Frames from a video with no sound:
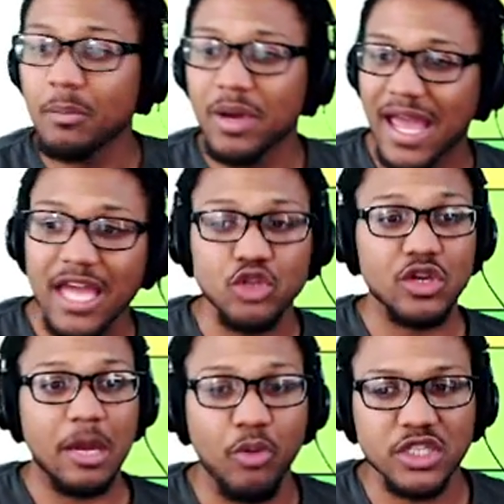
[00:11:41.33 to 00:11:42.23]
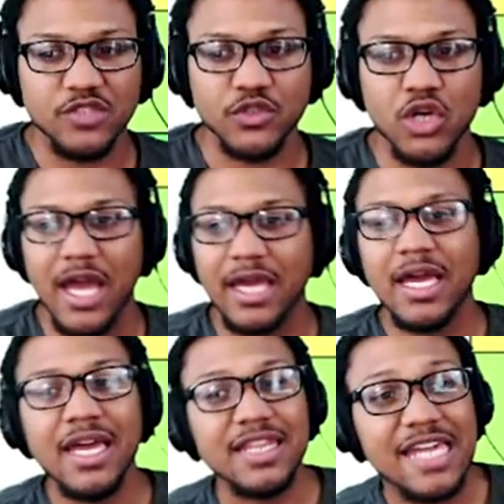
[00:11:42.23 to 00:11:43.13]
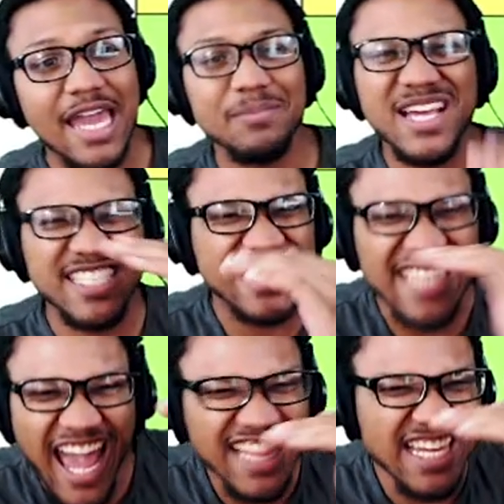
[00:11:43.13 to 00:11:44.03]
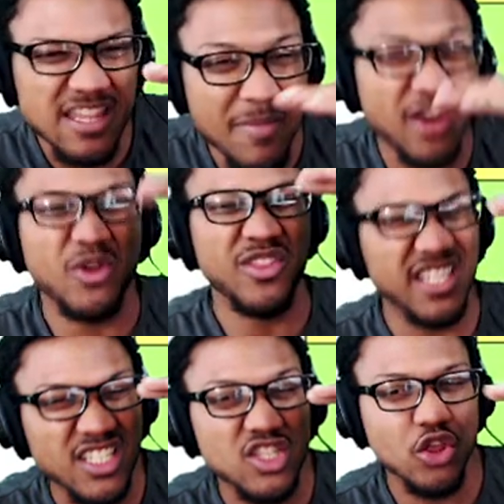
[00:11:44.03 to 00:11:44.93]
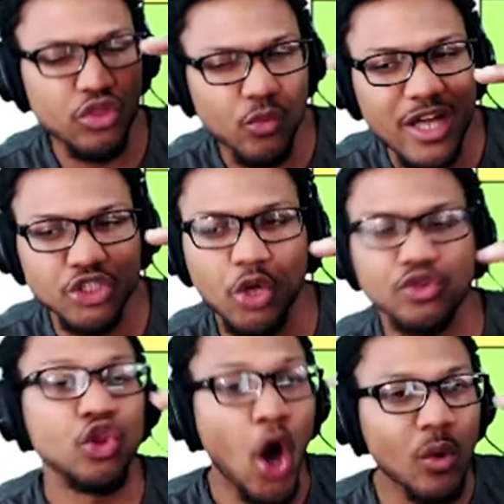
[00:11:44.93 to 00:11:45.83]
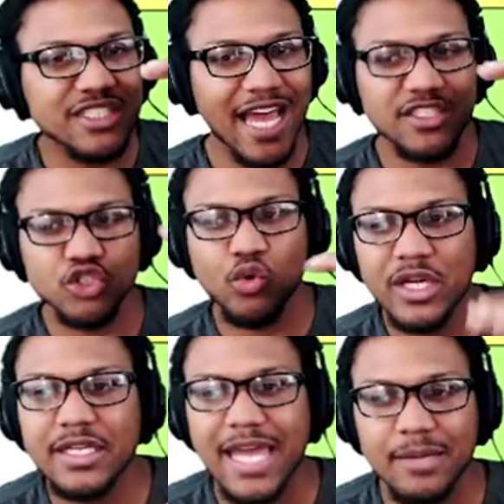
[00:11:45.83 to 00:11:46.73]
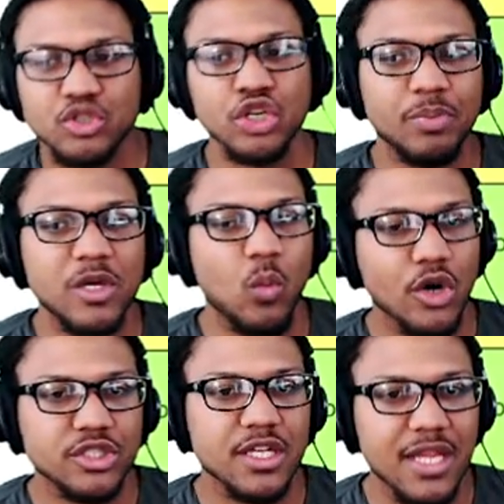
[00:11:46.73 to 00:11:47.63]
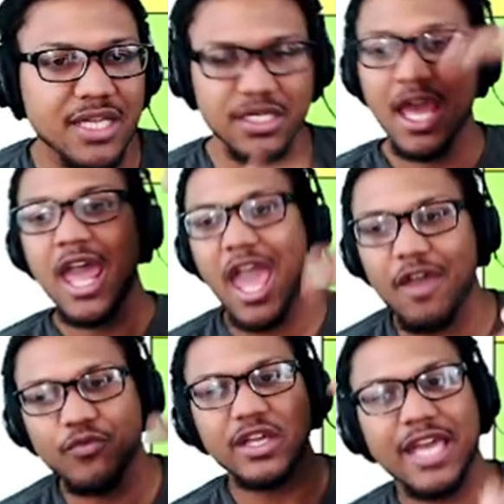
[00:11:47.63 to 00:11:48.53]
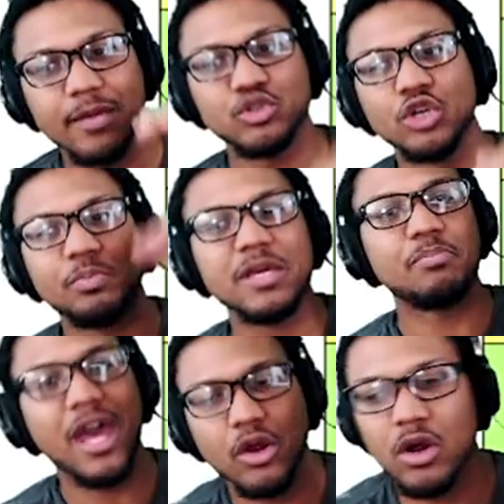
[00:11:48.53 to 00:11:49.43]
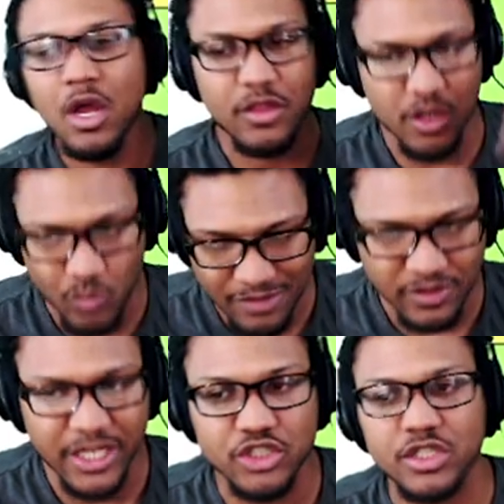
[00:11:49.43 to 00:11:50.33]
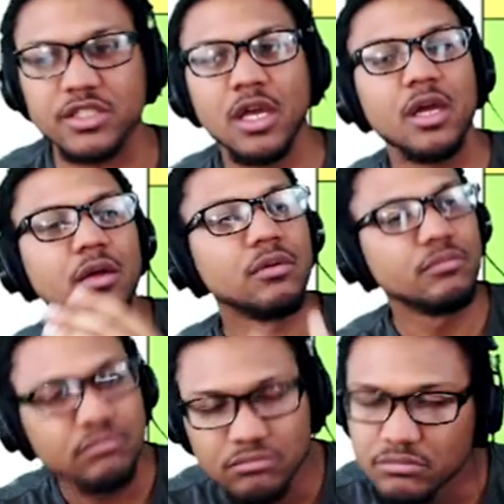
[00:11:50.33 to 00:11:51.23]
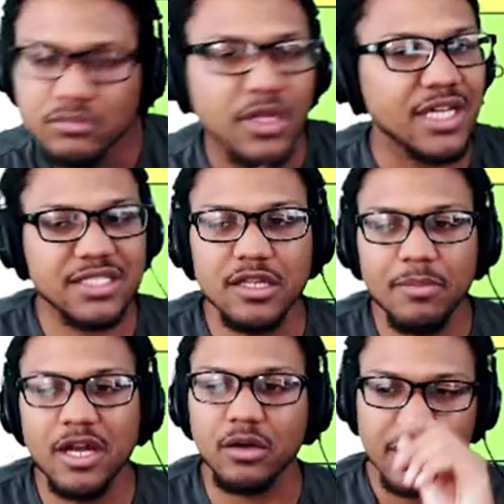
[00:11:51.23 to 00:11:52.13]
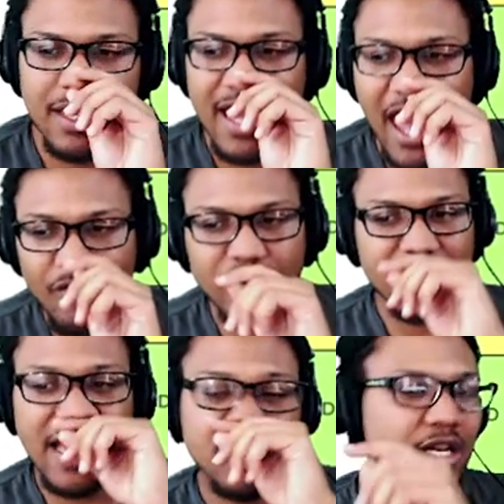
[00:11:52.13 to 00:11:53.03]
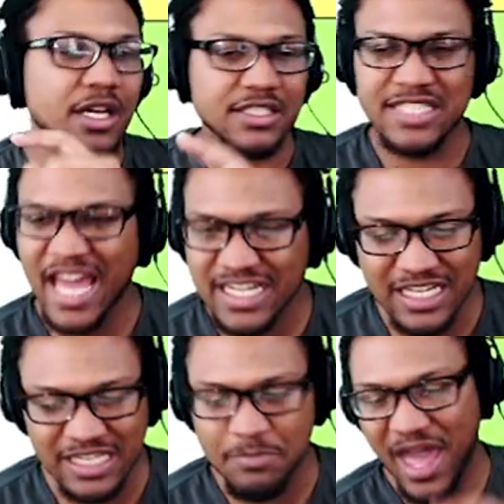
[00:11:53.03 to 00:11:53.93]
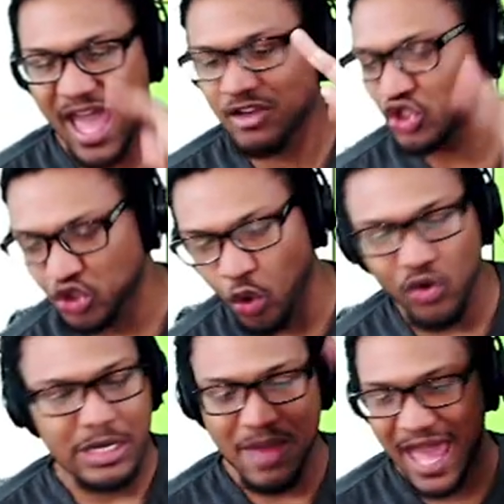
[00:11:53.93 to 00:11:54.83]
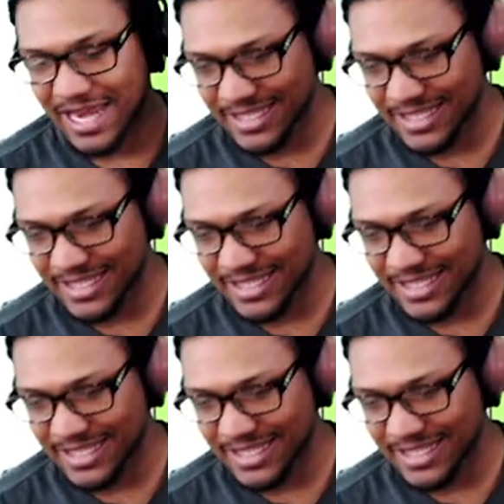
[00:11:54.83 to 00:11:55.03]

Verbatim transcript: but hey, you get points for trying. The game that's exactly in the middle, this is the threshold. No Assassin's Creed game should be worse than this. Every game should be better than Revelations. It's in the middle. Everything else, technically bad, story bad,